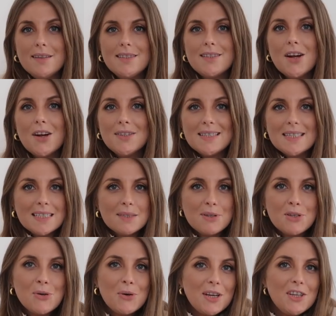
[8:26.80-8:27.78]
So since
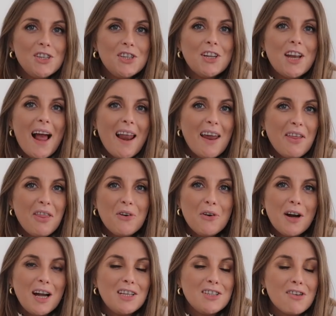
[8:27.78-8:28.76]
we're talking Chanel, I
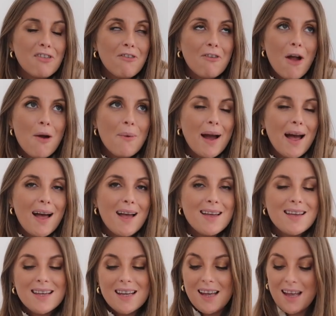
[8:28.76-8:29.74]
thought I'd just throw a
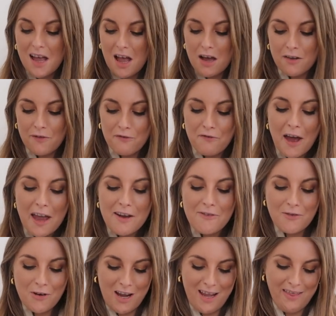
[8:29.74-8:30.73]

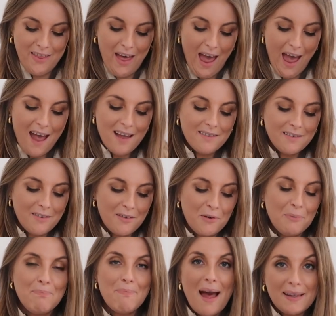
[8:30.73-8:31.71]
favorite in there,
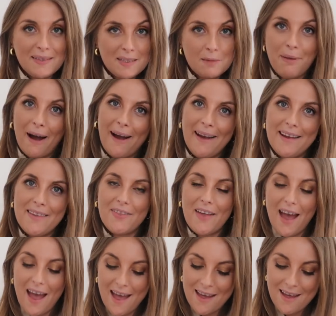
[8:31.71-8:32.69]
or best buy in
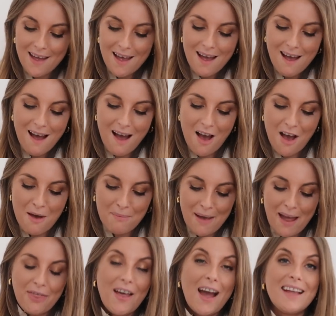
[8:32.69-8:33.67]
there. Um,
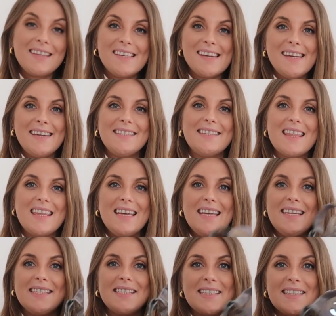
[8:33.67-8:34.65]
and that is
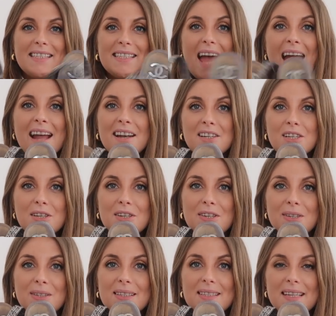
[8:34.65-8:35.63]
these
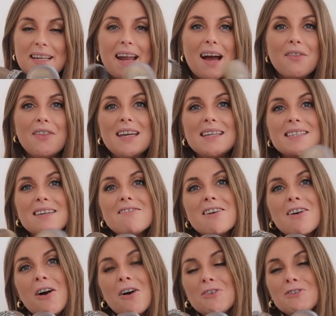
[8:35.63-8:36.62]
sandals. Now these are
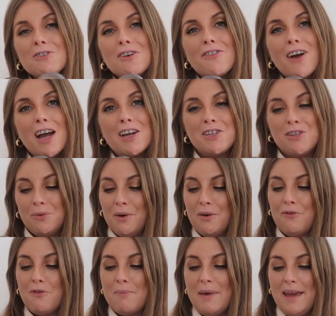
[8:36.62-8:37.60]
a controversial
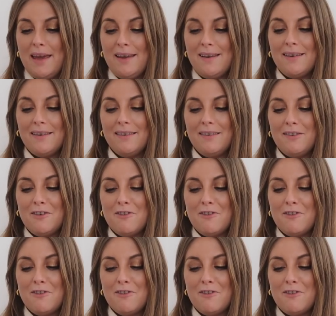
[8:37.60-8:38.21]
one for me.